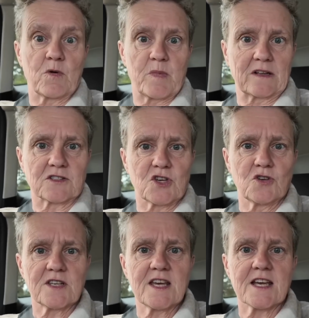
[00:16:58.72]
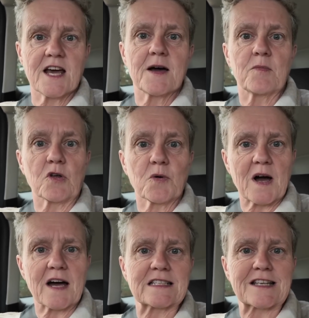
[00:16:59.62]
we'll be able to use it. But
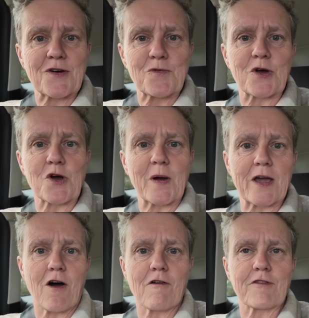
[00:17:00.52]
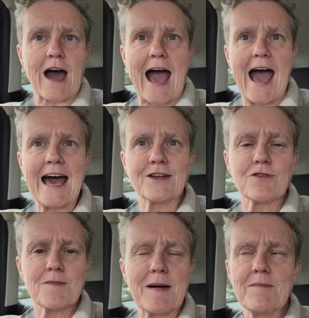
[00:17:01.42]
otherwise, we're going off. And
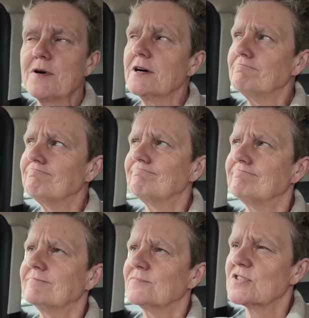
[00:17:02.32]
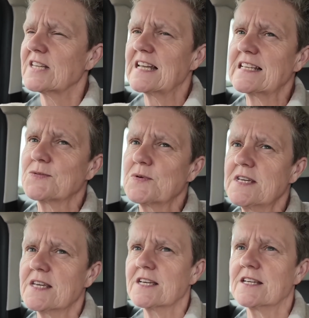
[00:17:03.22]
remember, was it last
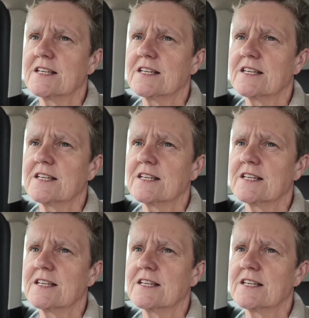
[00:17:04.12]
week?